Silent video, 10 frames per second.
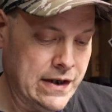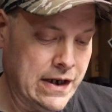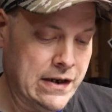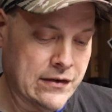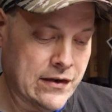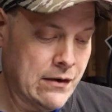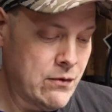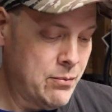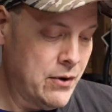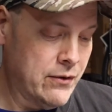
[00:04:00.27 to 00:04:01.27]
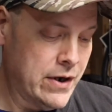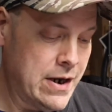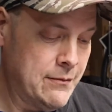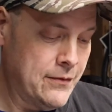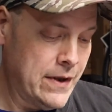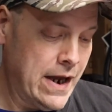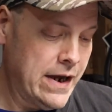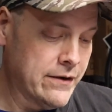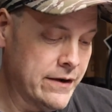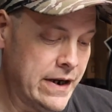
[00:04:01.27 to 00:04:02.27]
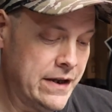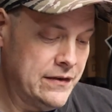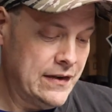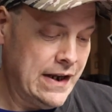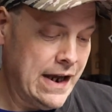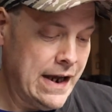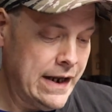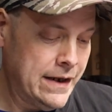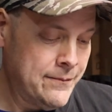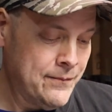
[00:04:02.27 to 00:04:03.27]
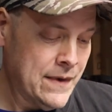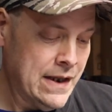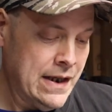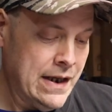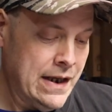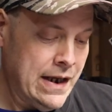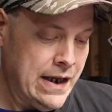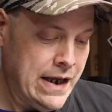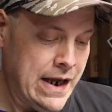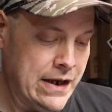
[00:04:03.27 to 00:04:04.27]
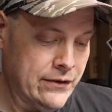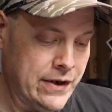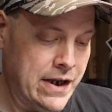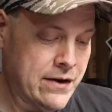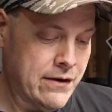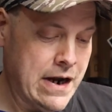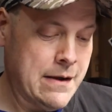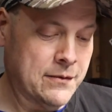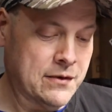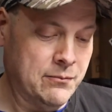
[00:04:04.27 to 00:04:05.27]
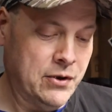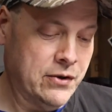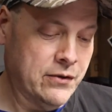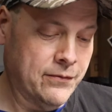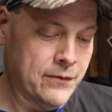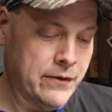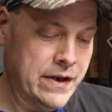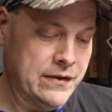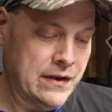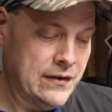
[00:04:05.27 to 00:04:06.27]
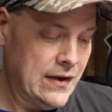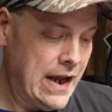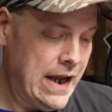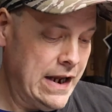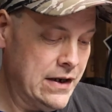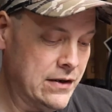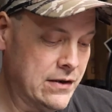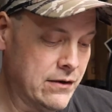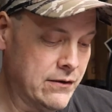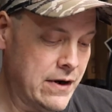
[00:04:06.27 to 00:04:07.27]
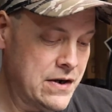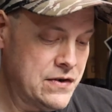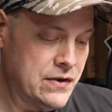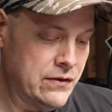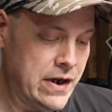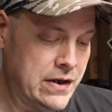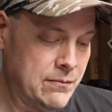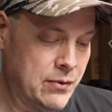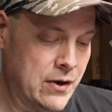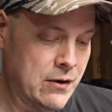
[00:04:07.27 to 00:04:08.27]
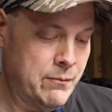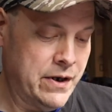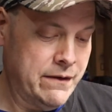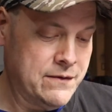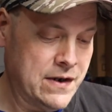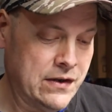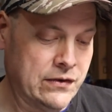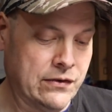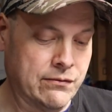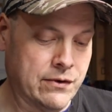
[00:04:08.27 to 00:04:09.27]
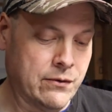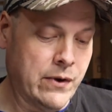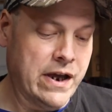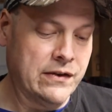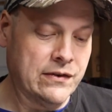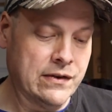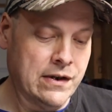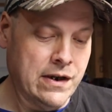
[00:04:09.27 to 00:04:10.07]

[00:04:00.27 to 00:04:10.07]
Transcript: e-discovery program for the IRS CI. He handled e-crimes, computer forensics, and congressional and Department of Justice requests,